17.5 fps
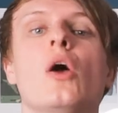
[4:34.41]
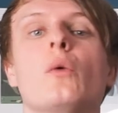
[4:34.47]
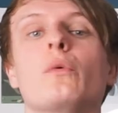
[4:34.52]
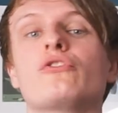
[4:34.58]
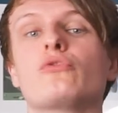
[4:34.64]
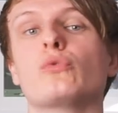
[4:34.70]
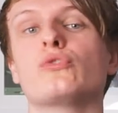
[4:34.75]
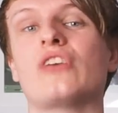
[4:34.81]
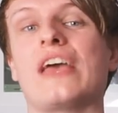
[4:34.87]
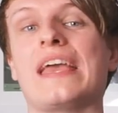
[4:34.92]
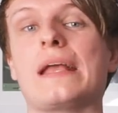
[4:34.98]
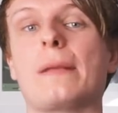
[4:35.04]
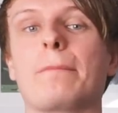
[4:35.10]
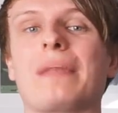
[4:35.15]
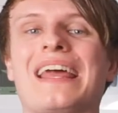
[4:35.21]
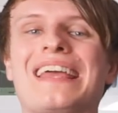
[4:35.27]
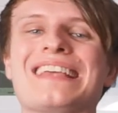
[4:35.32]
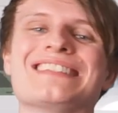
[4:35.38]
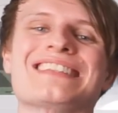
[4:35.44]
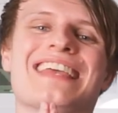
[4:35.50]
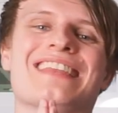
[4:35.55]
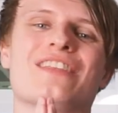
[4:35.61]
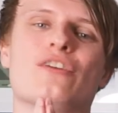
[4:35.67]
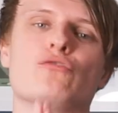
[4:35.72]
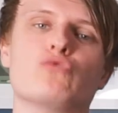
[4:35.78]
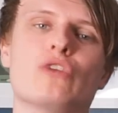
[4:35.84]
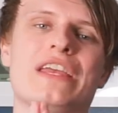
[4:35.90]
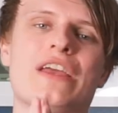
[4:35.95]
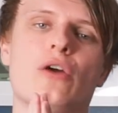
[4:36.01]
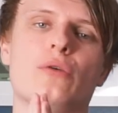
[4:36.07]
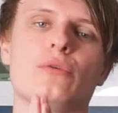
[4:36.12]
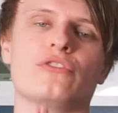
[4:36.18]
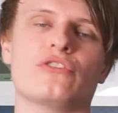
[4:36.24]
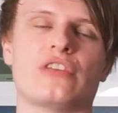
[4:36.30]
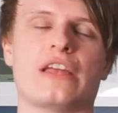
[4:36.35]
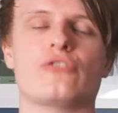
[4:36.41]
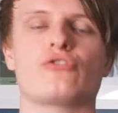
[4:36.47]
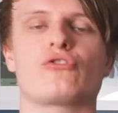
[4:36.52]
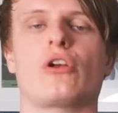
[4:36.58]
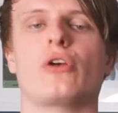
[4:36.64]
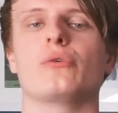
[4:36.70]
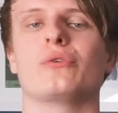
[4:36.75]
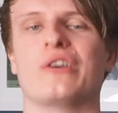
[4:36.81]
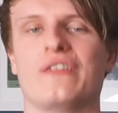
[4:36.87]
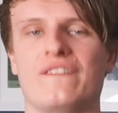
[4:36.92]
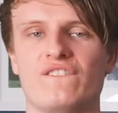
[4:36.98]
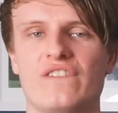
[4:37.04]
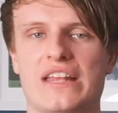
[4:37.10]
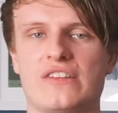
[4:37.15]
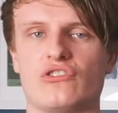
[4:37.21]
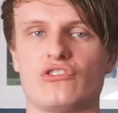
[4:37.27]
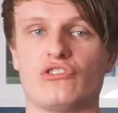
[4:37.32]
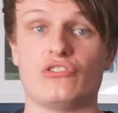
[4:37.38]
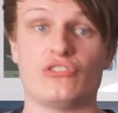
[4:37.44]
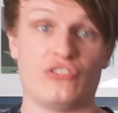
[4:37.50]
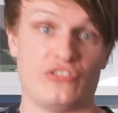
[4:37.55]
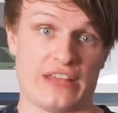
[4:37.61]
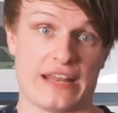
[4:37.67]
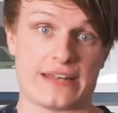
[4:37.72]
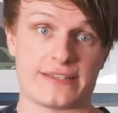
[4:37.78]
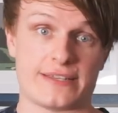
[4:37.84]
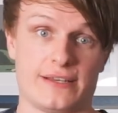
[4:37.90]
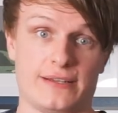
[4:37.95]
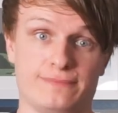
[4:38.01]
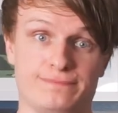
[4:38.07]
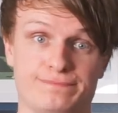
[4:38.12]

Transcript: which will take place in the Rio Centro Convention Center.